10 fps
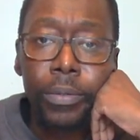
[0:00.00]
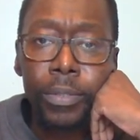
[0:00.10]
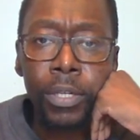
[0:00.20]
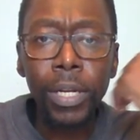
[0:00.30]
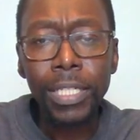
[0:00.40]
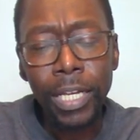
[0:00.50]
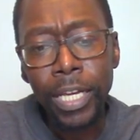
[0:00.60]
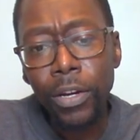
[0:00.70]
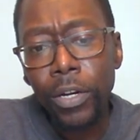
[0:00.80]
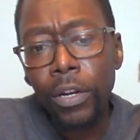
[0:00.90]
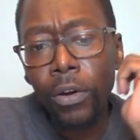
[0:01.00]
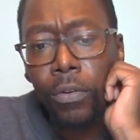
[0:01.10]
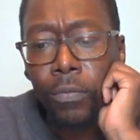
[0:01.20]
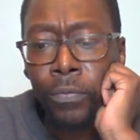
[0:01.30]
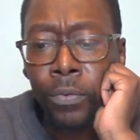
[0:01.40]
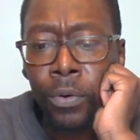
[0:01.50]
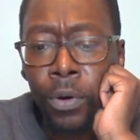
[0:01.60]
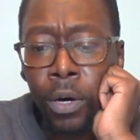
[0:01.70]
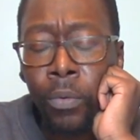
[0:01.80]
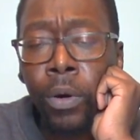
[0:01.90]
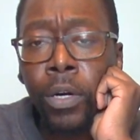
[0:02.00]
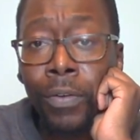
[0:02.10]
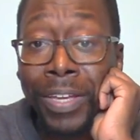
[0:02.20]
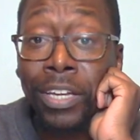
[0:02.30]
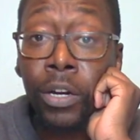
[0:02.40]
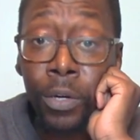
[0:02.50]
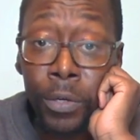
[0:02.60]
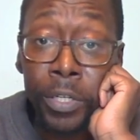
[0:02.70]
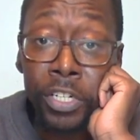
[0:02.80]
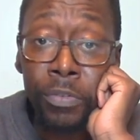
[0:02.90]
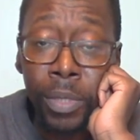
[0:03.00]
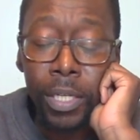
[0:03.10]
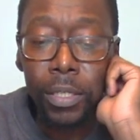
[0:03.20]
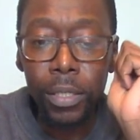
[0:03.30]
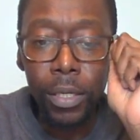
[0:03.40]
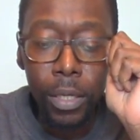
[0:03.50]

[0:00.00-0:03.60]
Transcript: So let's end on a note for a word of encouragement.